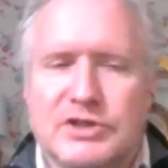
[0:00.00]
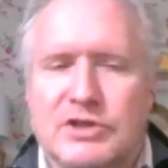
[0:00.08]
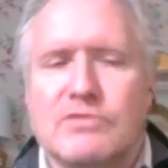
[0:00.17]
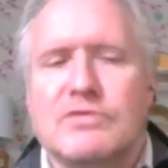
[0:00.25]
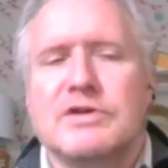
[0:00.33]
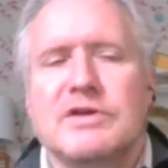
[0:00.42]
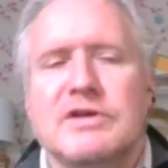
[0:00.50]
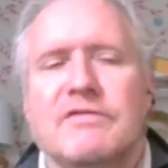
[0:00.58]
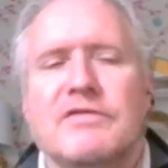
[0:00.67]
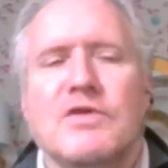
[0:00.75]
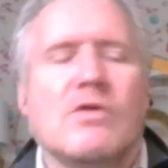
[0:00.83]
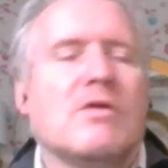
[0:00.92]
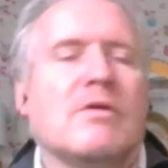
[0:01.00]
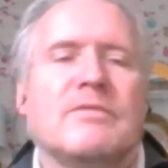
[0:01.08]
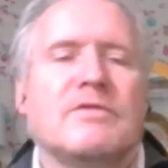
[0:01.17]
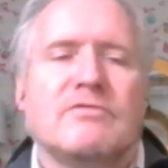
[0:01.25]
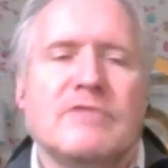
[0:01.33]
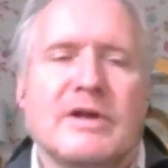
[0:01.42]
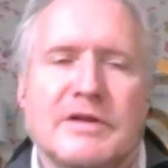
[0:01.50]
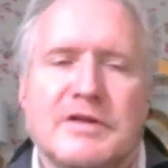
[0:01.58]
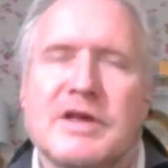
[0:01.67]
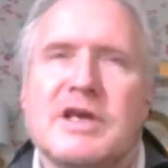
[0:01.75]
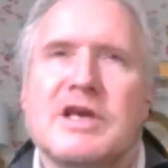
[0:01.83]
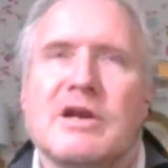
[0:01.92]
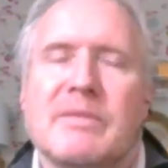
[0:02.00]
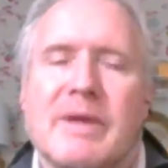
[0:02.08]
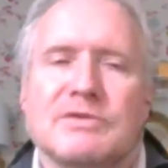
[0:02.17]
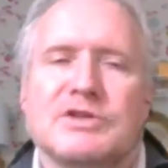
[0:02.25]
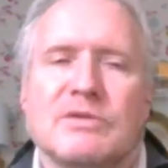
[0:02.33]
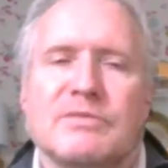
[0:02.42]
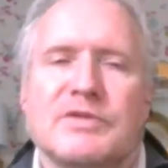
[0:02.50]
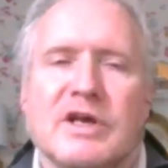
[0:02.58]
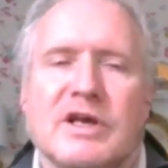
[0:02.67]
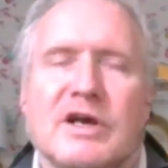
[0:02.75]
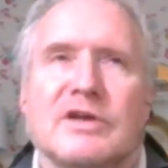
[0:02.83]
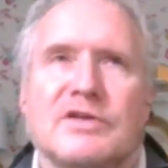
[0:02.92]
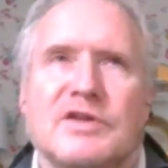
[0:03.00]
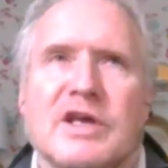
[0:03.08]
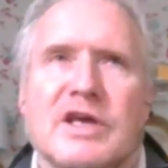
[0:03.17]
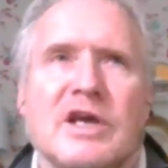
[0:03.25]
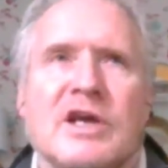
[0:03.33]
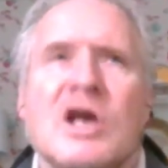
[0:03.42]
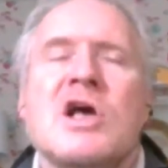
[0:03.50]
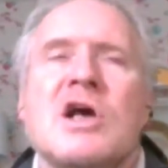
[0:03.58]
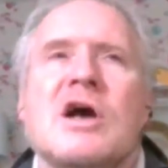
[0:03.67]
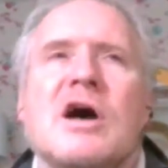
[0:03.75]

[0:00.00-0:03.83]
So if you're really thinking about something and thinking,